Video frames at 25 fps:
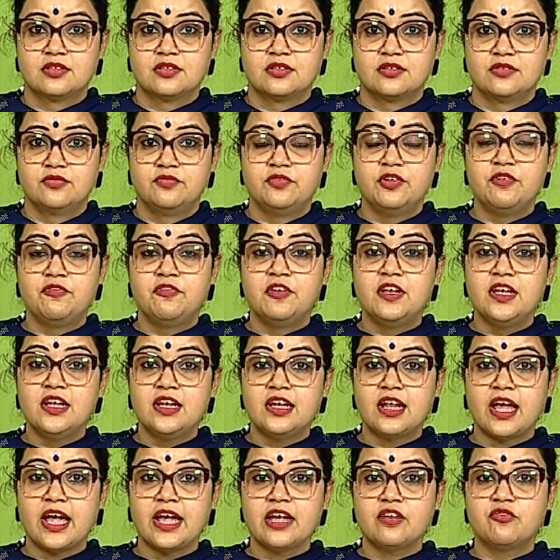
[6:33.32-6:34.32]
We feel
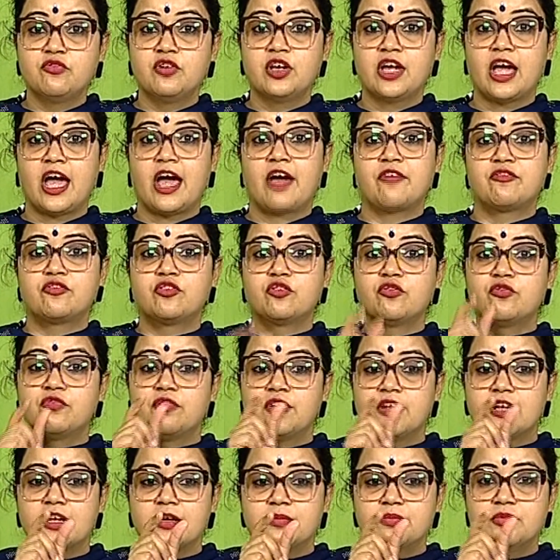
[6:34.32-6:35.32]
like we have to
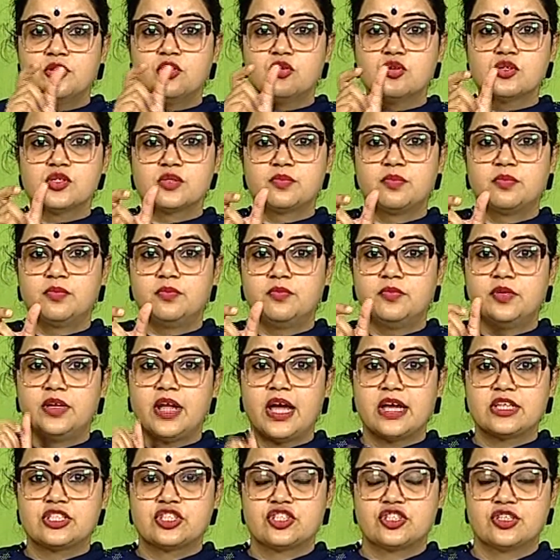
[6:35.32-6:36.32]
fill up those
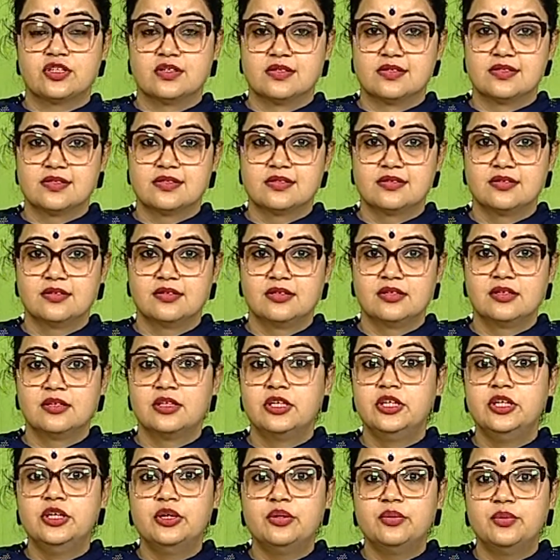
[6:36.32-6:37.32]
dashes.
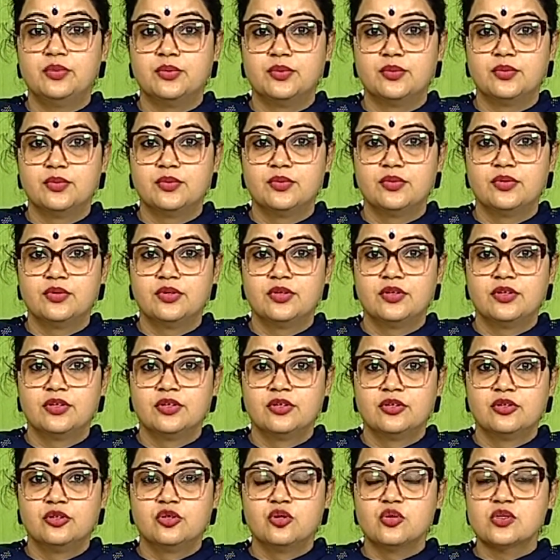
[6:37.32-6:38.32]
No,
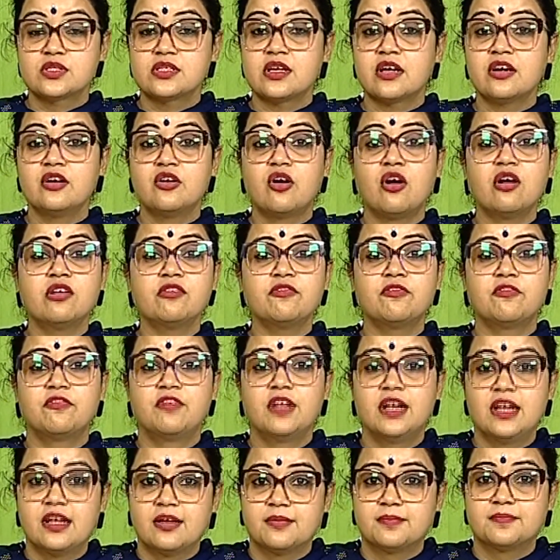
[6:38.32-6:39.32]
those are not
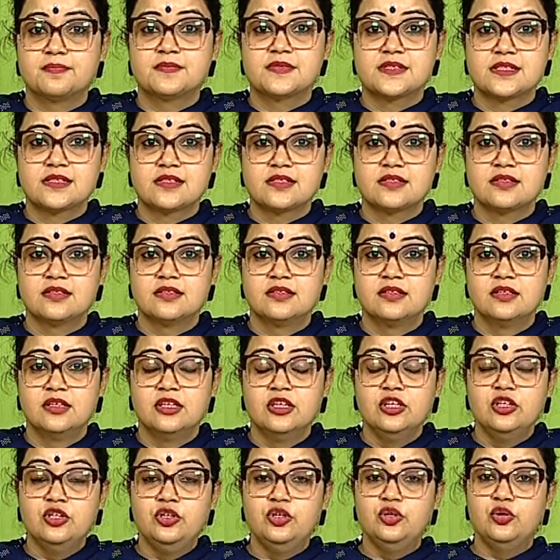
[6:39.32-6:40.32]
fill-ups.
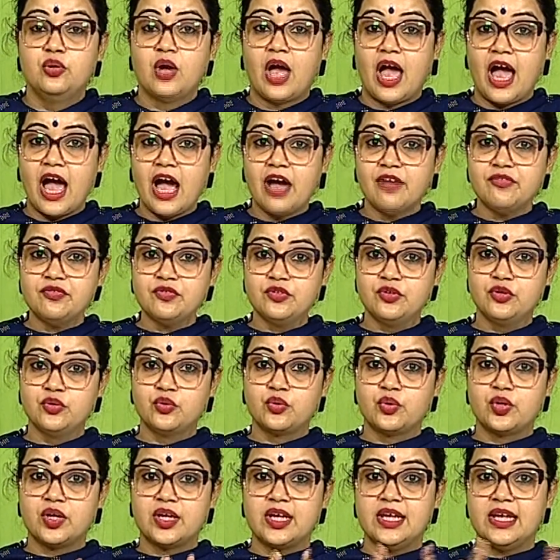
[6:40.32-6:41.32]
You have to
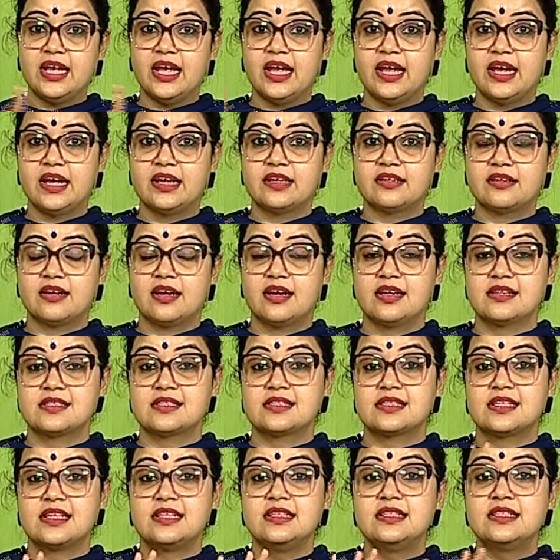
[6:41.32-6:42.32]
create a
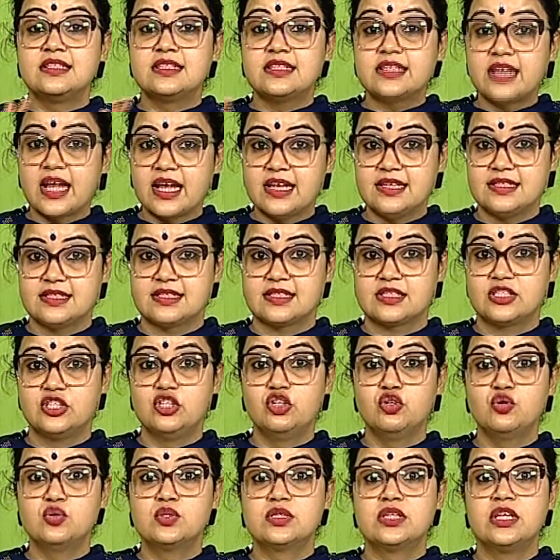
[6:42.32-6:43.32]
sentence
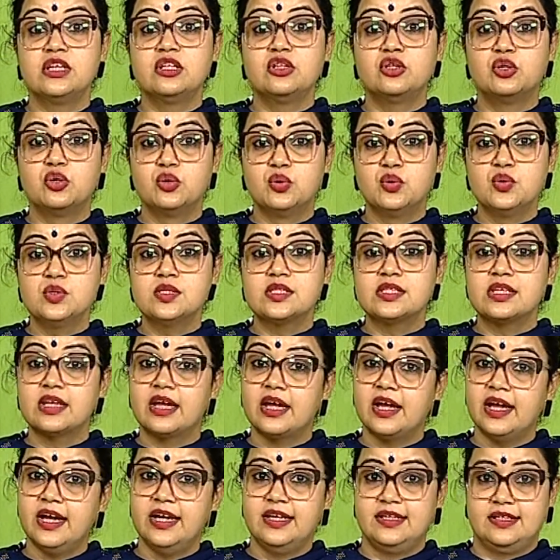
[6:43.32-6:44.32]
using those
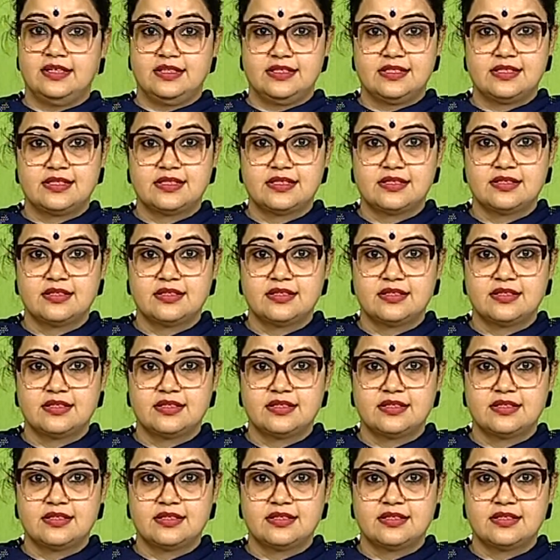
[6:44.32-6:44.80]
hints.